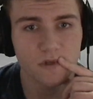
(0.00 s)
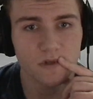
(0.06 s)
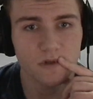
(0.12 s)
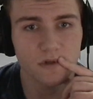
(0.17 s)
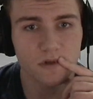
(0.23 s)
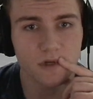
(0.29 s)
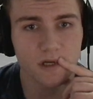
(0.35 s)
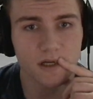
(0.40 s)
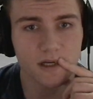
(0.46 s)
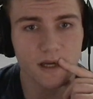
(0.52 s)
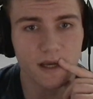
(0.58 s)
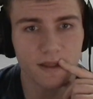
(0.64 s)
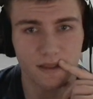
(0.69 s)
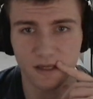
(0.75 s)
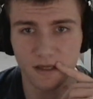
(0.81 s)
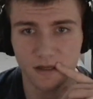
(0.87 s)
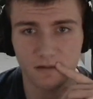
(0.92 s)
I
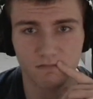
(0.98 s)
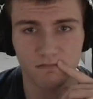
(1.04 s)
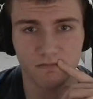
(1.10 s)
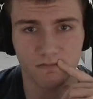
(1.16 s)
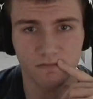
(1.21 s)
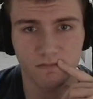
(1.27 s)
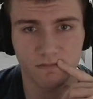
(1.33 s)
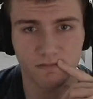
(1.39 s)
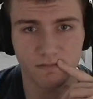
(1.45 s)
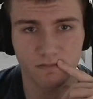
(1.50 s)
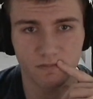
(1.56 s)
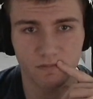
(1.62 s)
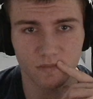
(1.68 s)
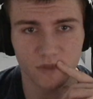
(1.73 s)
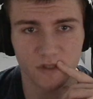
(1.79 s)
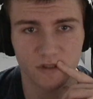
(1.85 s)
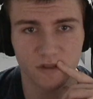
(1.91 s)
think
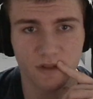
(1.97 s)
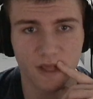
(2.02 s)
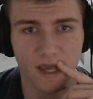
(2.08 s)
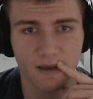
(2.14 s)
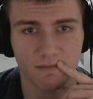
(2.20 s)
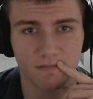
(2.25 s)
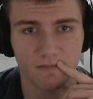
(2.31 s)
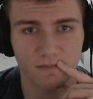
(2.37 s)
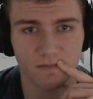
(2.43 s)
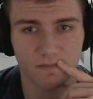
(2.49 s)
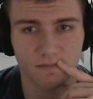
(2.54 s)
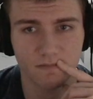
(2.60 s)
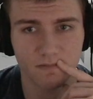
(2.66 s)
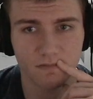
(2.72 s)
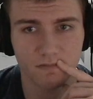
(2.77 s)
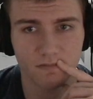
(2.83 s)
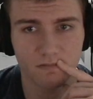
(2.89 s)
just do that.
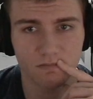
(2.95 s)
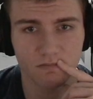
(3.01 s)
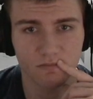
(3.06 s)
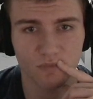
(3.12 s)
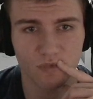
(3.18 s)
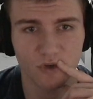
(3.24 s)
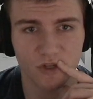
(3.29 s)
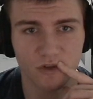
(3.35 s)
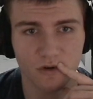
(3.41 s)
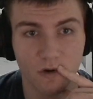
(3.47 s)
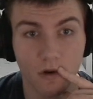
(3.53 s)
Pretty sure.